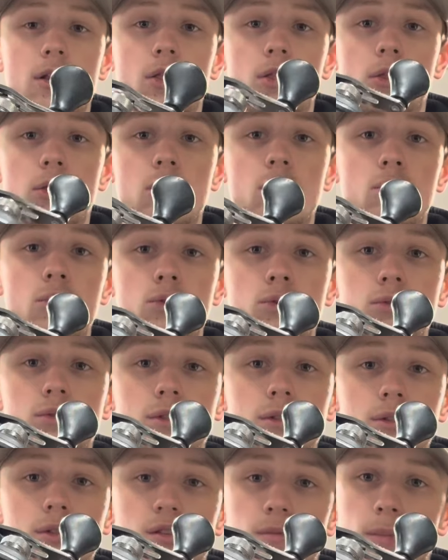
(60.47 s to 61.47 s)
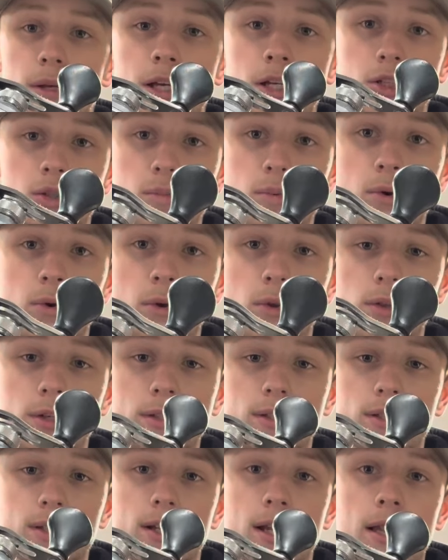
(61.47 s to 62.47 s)
Lew's Speed Spool.
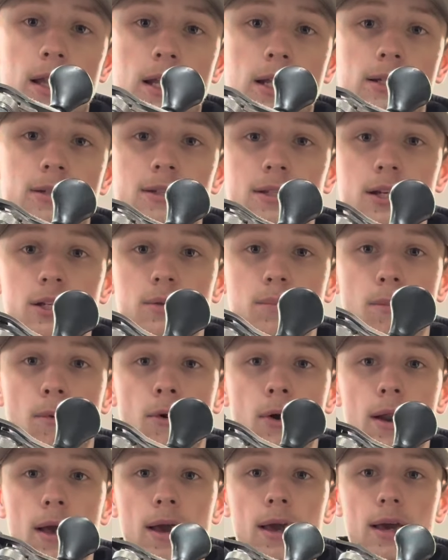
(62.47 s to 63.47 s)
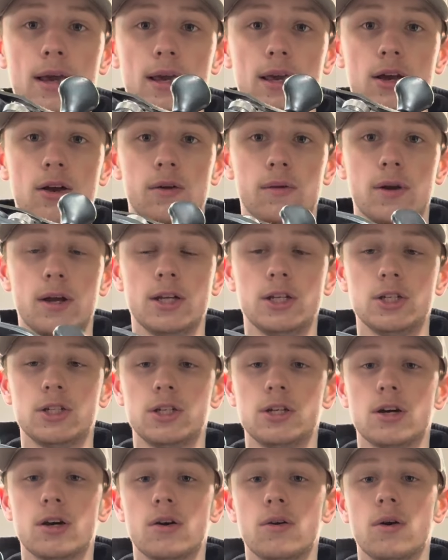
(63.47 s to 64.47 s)
This is in the 6.8 gear
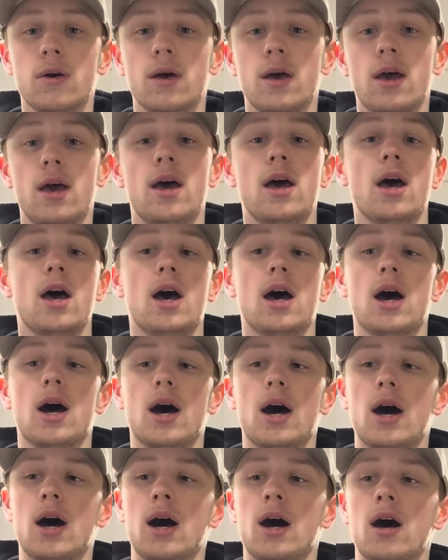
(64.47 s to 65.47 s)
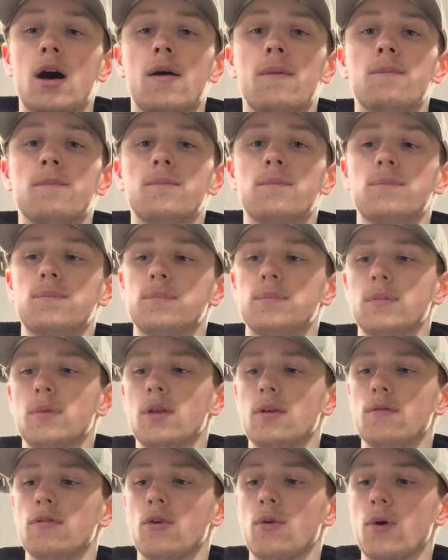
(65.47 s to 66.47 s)
ratio. For
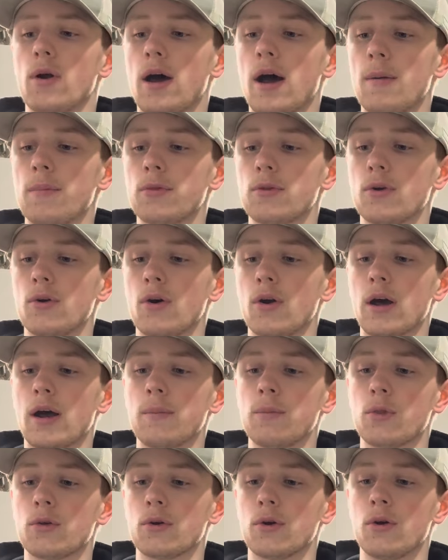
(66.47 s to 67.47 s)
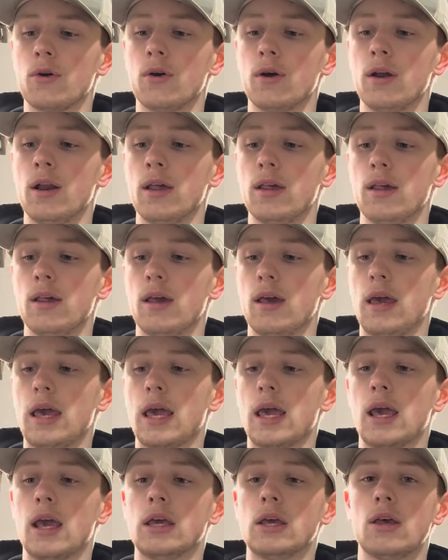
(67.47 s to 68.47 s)
what I'm throwing
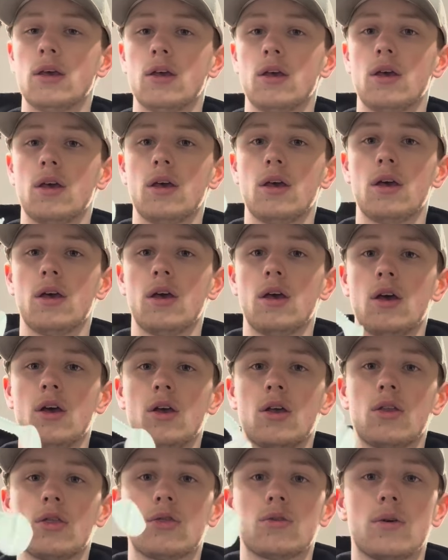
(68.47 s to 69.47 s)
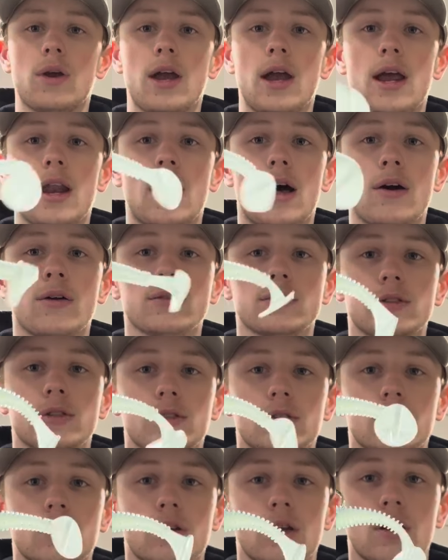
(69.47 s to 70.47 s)
a 3/8
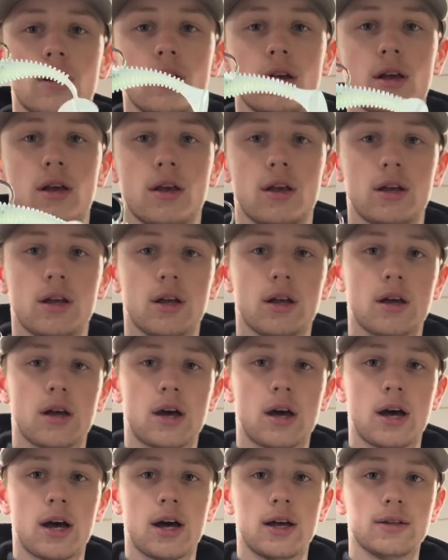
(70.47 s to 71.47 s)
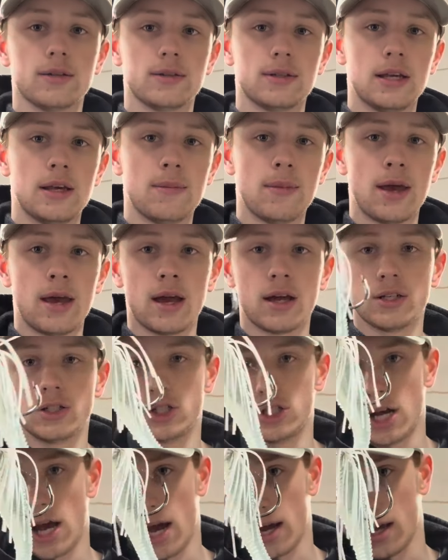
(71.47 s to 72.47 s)
ounce Z-Man
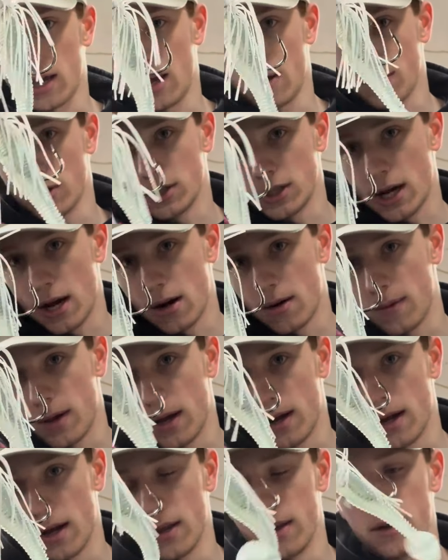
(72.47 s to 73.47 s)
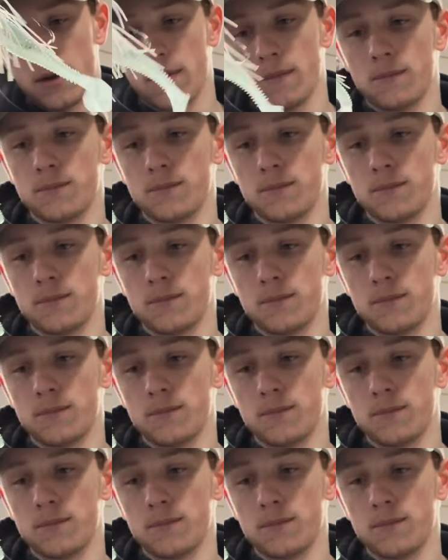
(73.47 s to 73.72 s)
jackhammer chatterbait on there